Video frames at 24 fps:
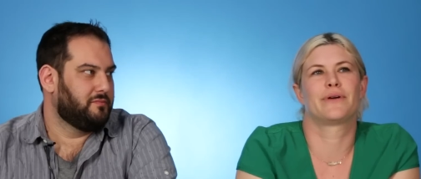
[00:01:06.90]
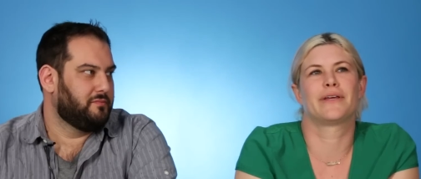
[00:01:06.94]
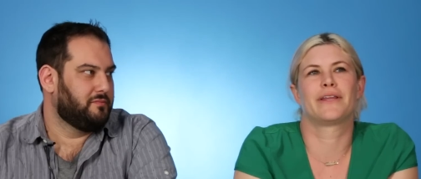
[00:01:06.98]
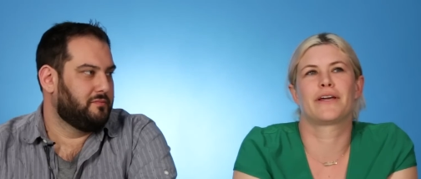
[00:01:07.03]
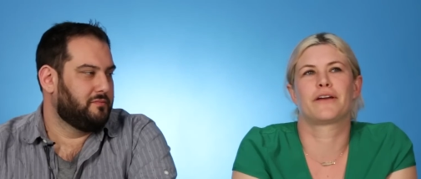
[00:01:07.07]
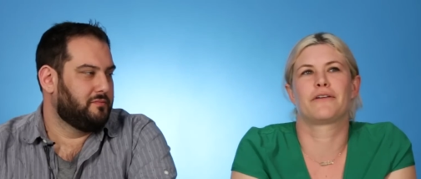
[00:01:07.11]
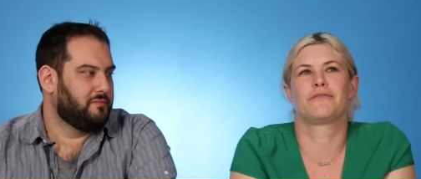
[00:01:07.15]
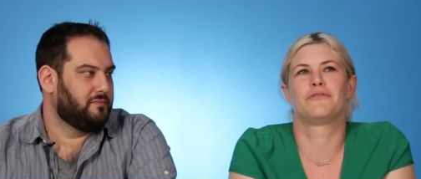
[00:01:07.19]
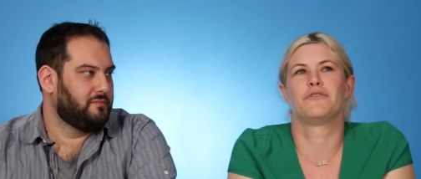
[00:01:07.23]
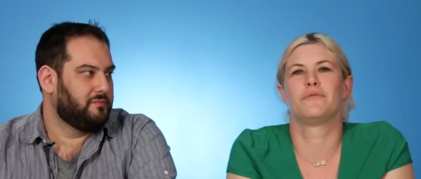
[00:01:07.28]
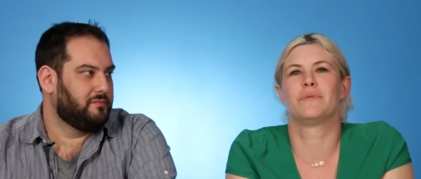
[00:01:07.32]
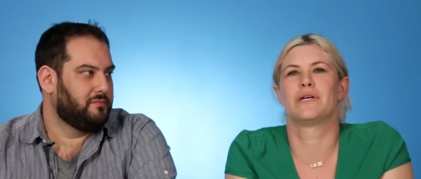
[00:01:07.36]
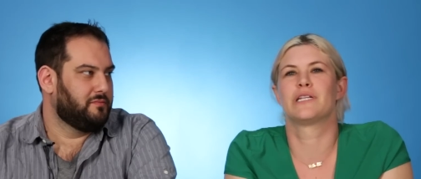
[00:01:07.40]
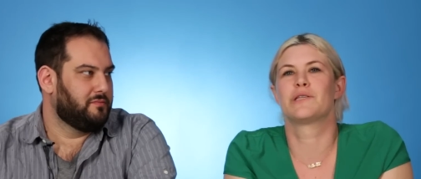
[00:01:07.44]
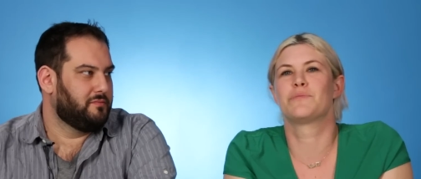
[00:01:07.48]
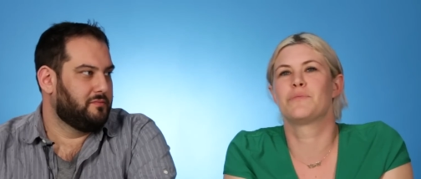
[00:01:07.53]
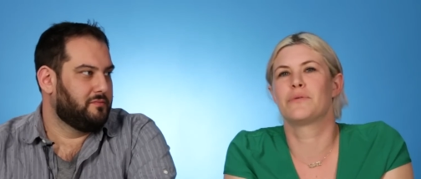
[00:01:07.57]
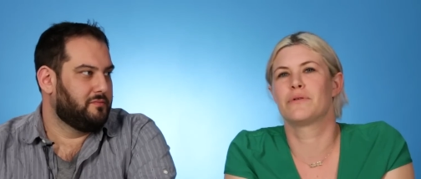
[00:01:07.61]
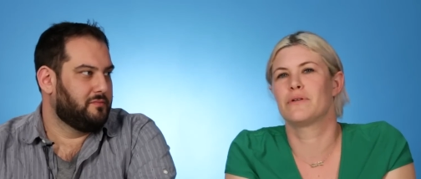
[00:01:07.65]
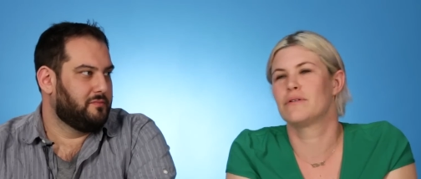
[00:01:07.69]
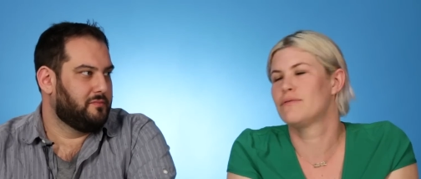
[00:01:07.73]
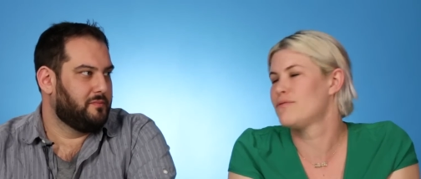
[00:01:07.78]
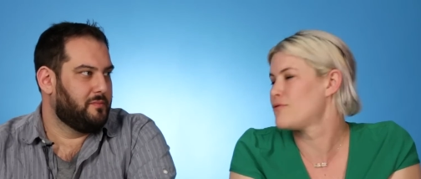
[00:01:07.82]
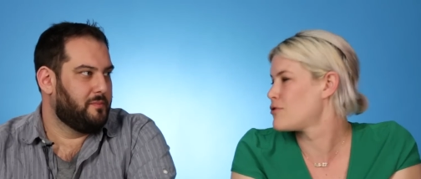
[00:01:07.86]
Speaker 1: away like a few
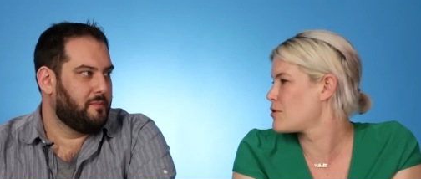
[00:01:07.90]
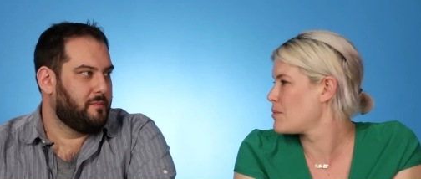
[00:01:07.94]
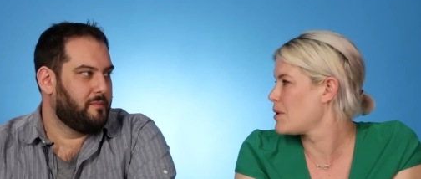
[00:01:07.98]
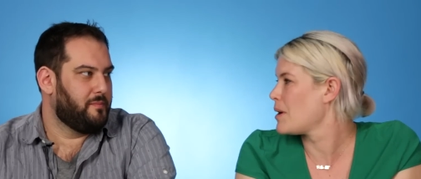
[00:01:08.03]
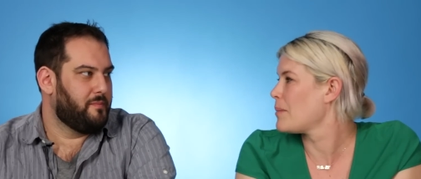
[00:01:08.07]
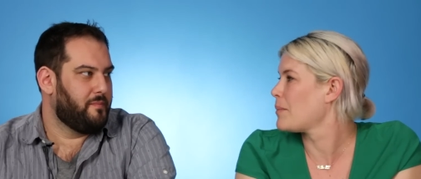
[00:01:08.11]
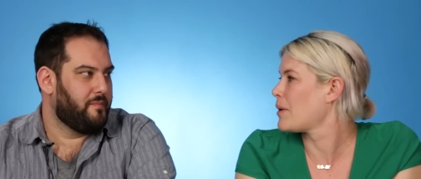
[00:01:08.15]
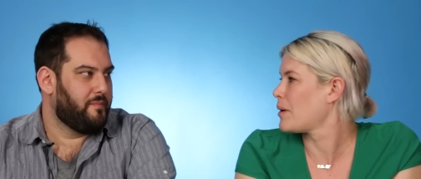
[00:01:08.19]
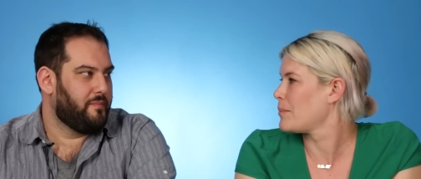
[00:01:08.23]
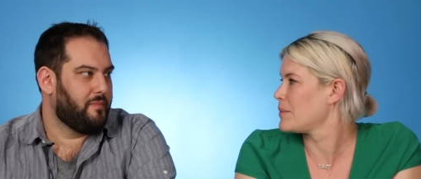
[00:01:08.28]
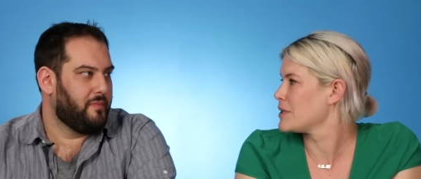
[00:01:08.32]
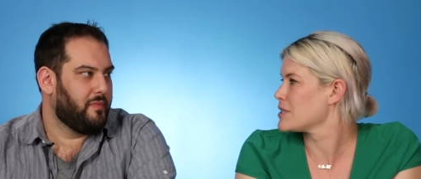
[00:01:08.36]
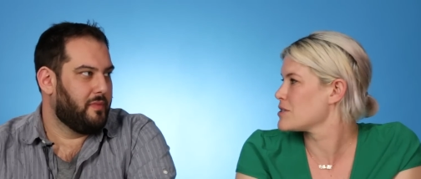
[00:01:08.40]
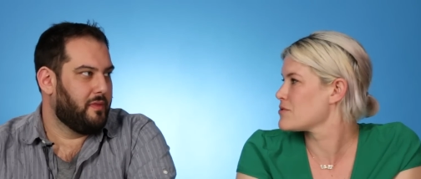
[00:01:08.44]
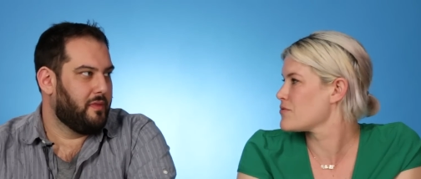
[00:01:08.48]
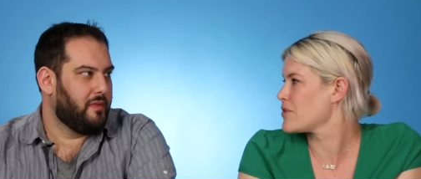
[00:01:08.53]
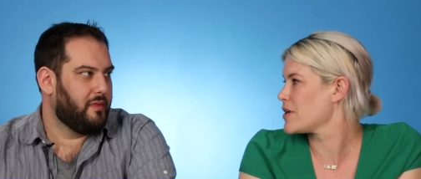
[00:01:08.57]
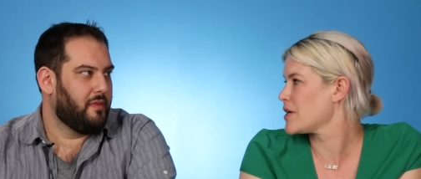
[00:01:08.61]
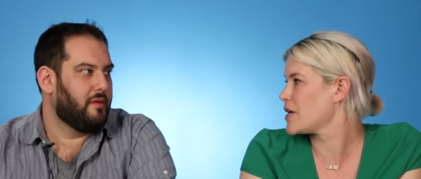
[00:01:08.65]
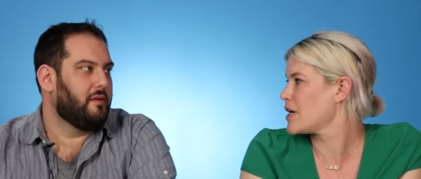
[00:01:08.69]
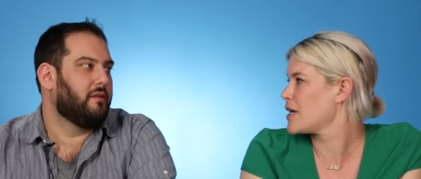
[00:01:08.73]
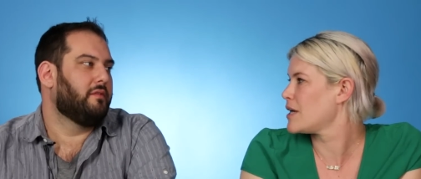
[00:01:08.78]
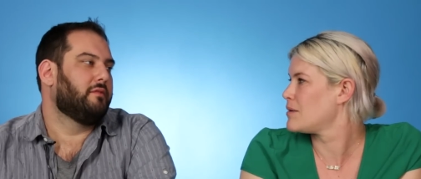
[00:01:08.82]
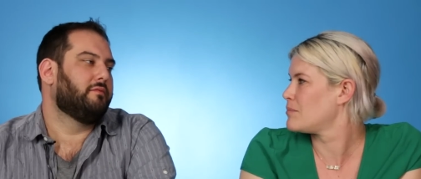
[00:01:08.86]
months before my bar
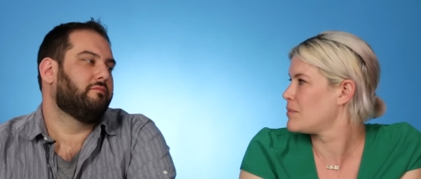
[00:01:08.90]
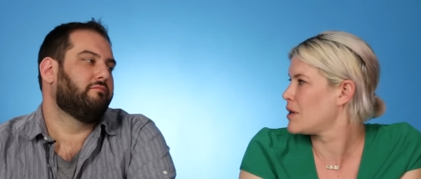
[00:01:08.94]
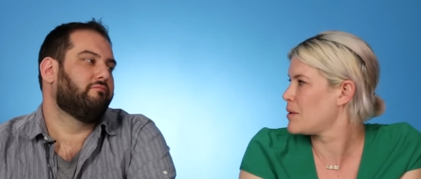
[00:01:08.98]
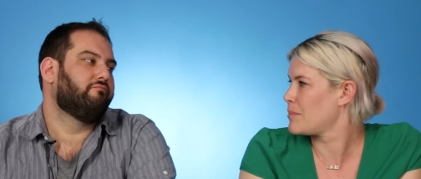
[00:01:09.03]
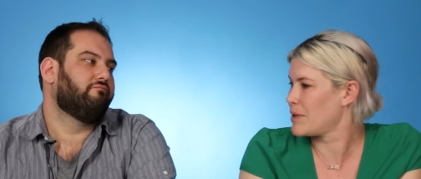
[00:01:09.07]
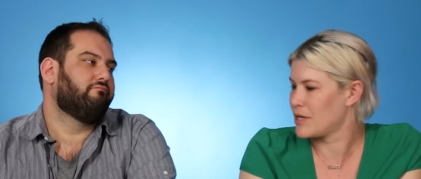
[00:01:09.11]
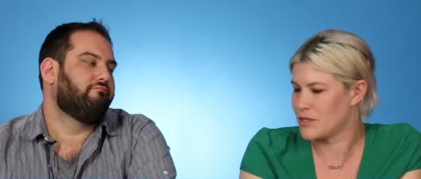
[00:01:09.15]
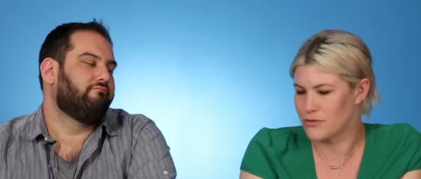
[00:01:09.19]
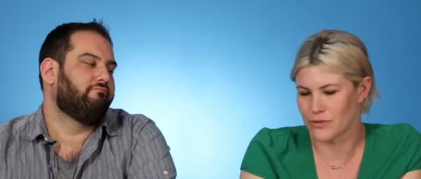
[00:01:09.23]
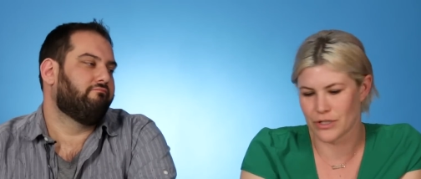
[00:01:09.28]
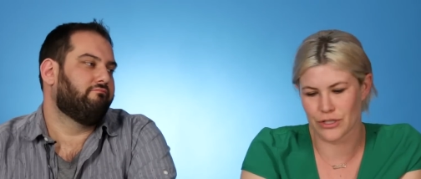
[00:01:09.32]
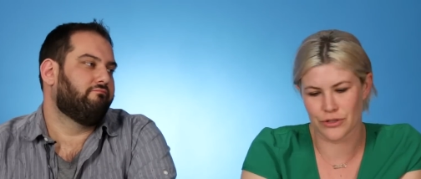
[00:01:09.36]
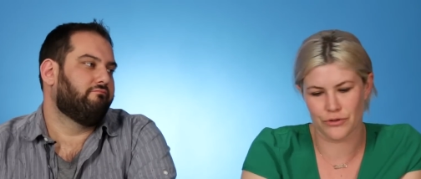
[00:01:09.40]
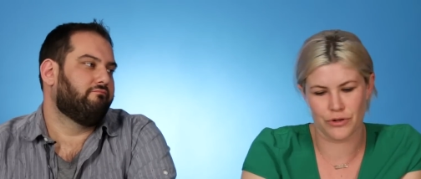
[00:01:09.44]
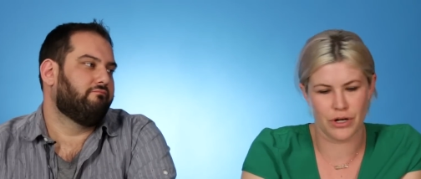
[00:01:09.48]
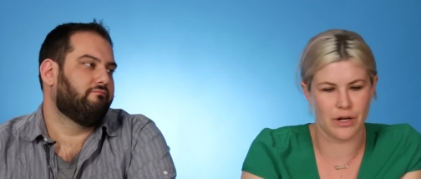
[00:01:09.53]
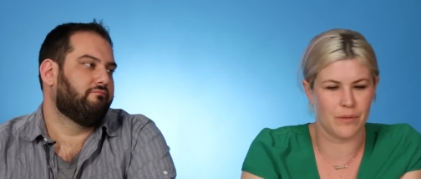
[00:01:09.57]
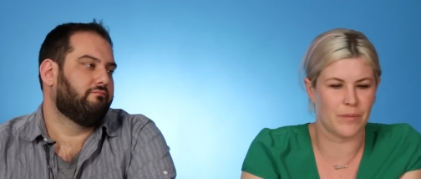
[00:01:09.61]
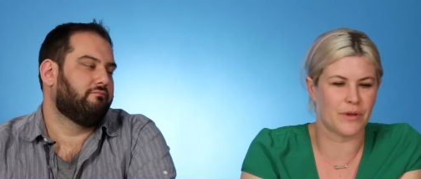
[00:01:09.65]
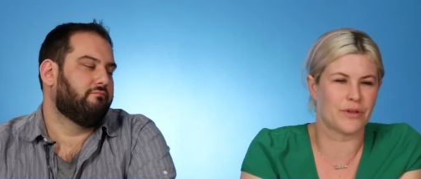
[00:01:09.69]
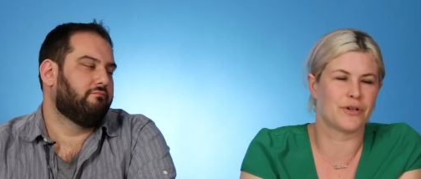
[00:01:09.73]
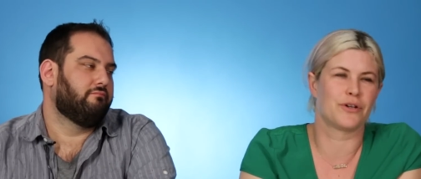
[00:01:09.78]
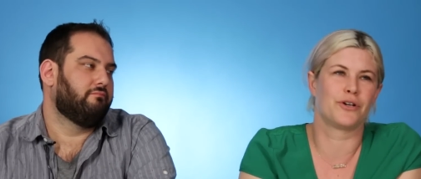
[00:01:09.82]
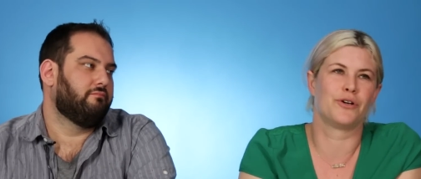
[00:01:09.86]
mitzvah, and my best friend's
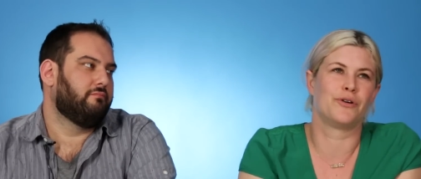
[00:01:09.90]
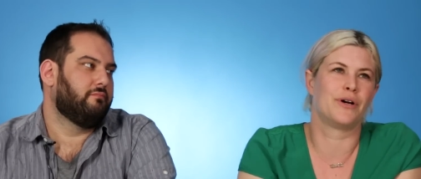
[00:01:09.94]
grandmother,